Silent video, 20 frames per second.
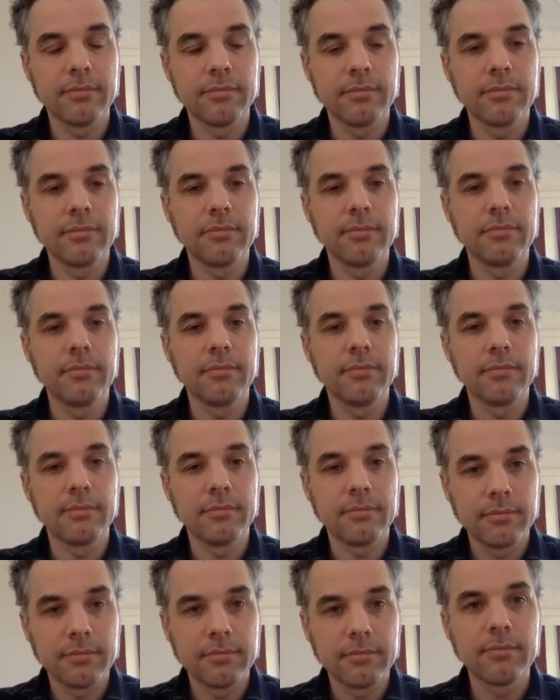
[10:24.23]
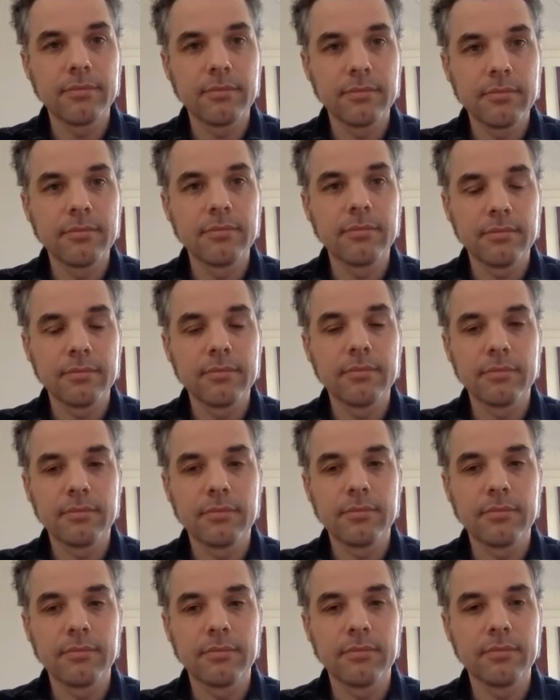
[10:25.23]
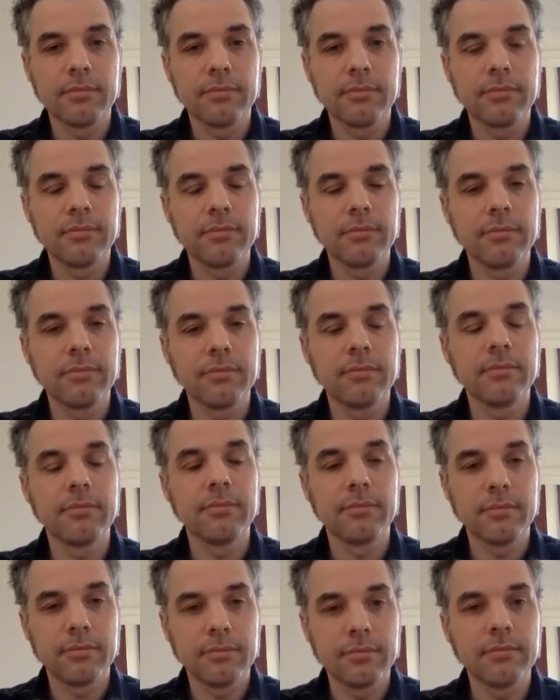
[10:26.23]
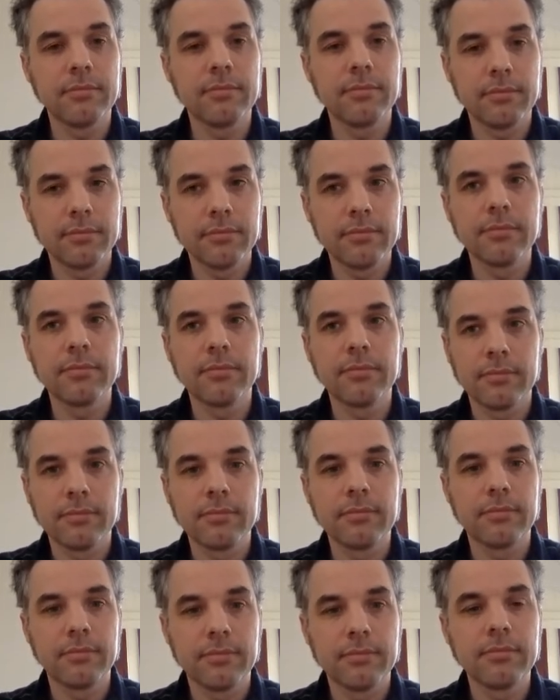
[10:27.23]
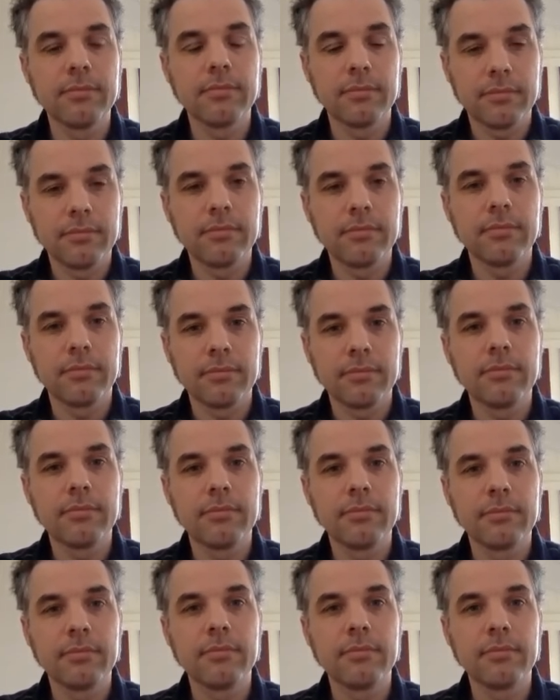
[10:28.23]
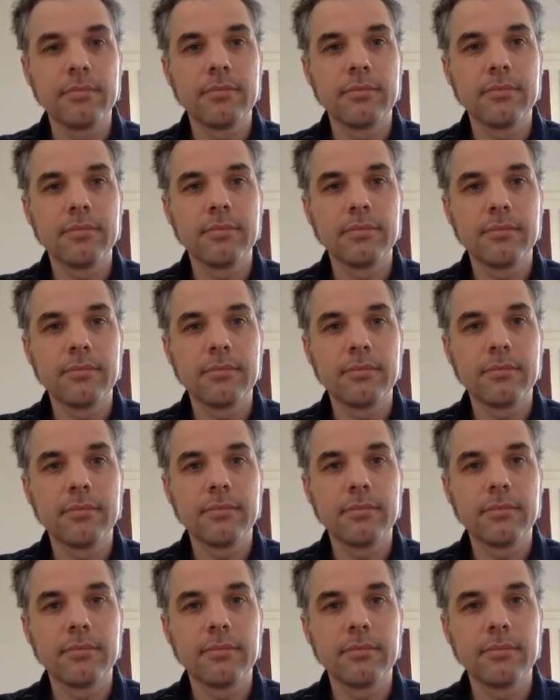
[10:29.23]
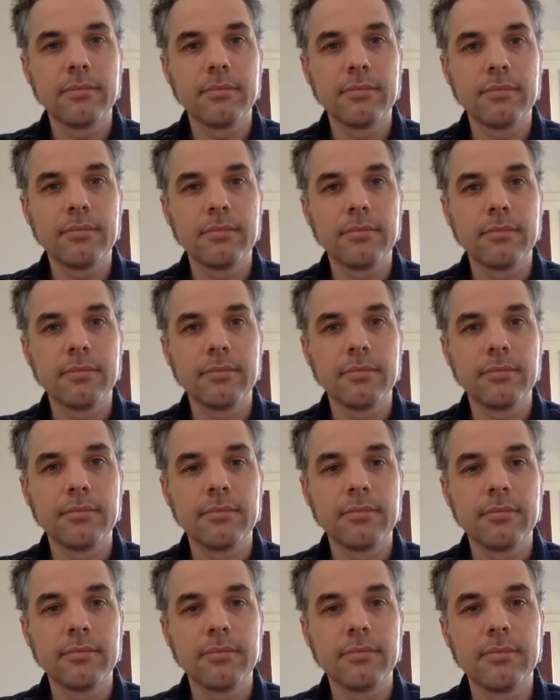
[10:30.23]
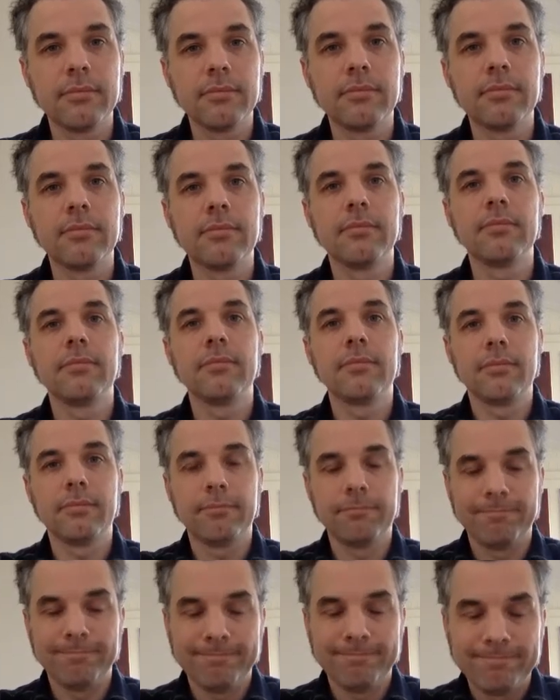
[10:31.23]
[no speech]